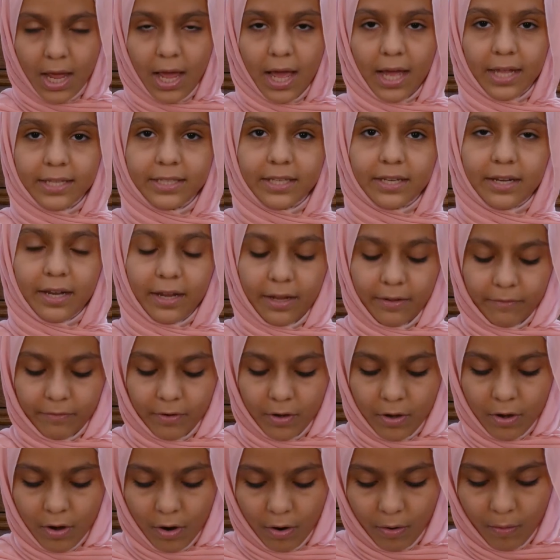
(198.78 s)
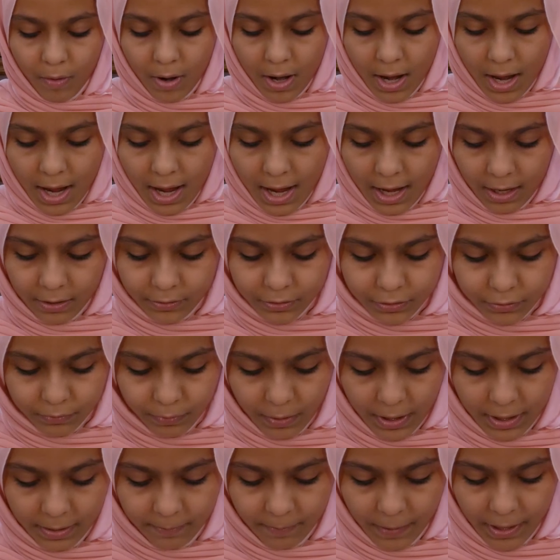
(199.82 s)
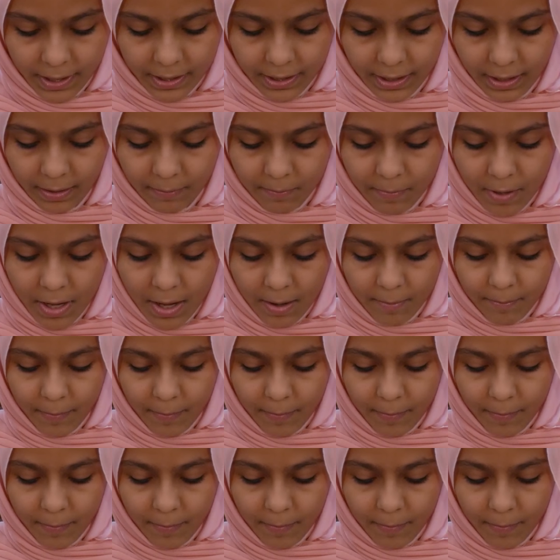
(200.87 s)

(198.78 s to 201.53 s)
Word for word: I didn't even know how to write my name.